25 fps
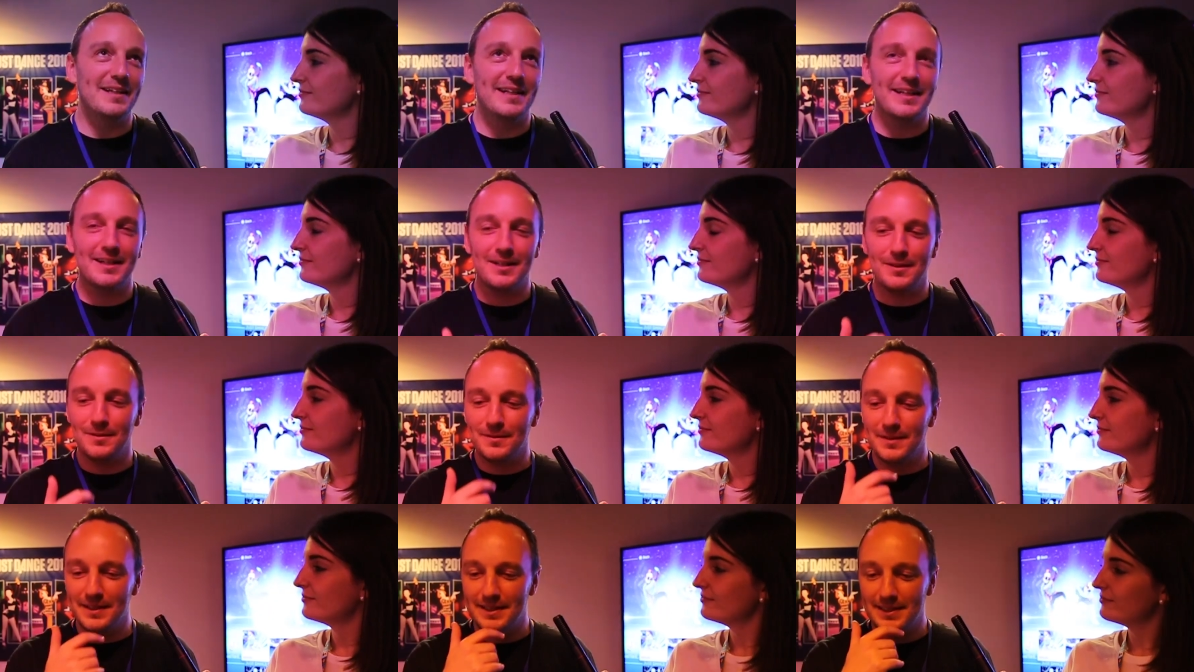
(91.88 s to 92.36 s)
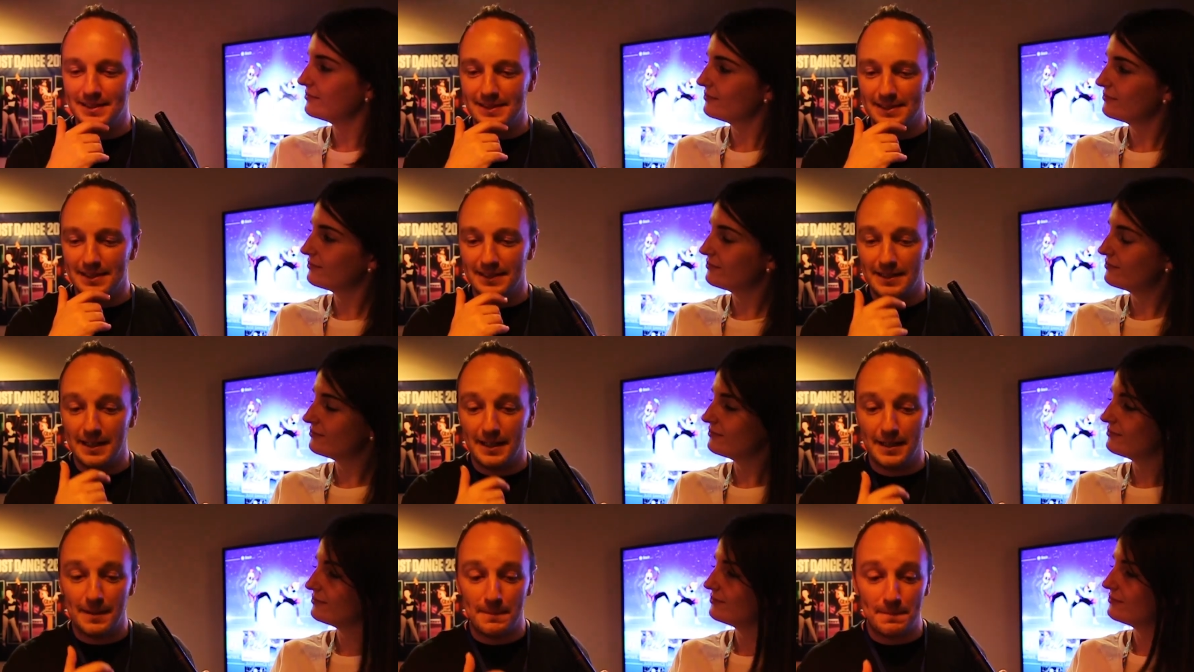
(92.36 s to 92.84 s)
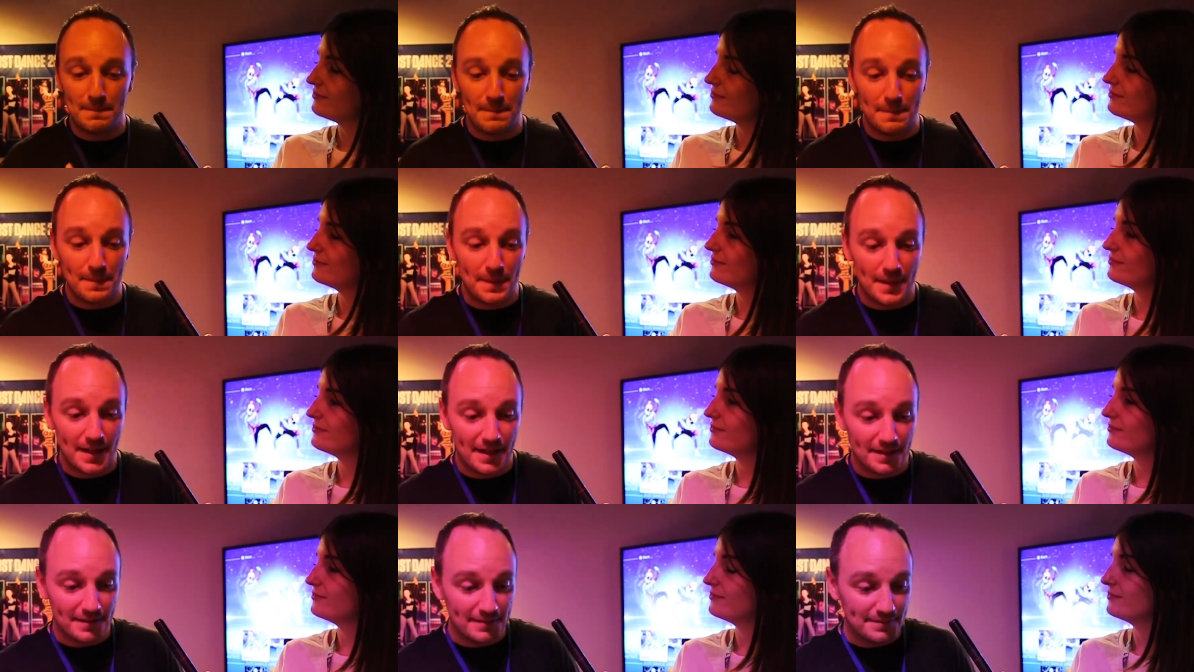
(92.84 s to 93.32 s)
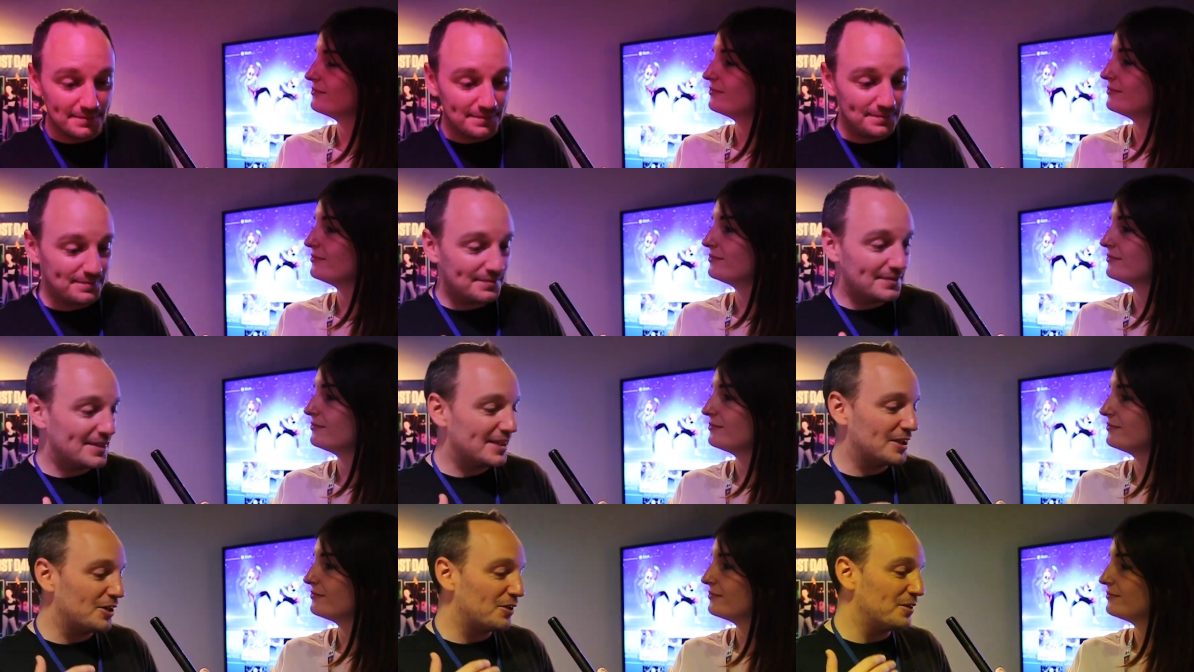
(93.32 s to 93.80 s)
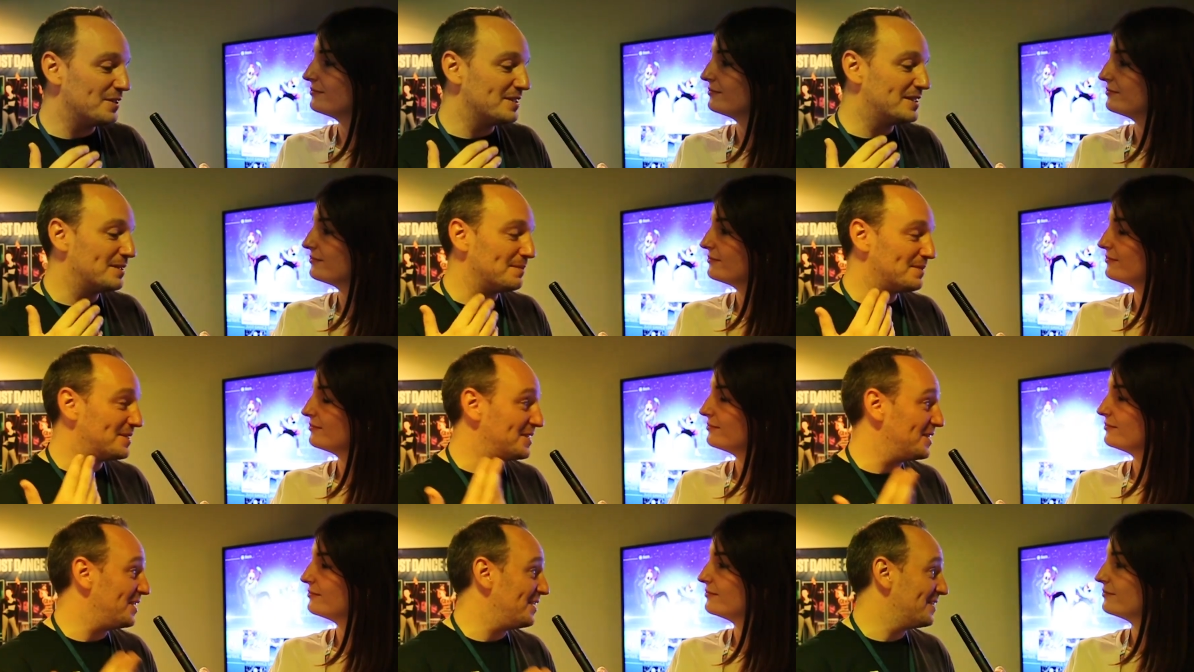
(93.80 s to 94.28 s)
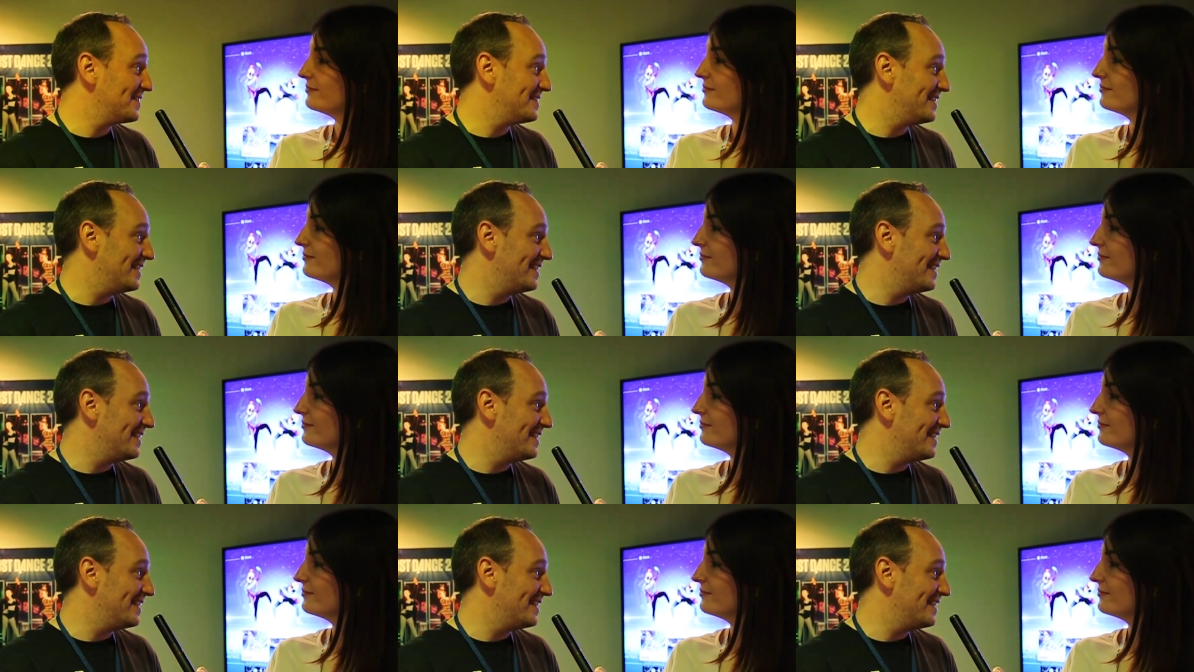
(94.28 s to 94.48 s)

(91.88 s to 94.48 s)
Speaker 1: like always, um, there are always some songs